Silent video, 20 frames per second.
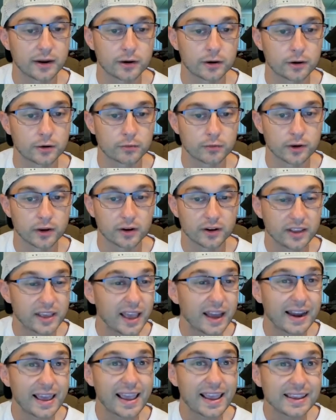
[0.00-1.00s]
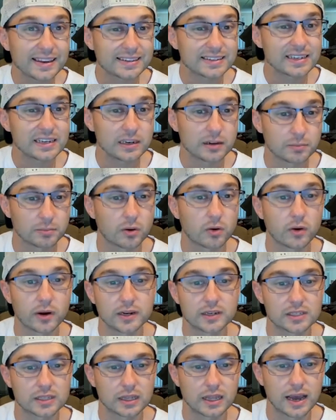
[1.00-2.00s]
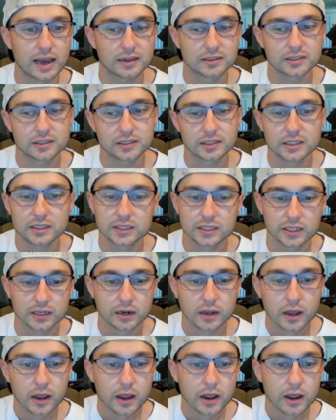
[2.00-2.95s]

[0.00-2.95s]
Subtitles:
career, he had 18 points last season.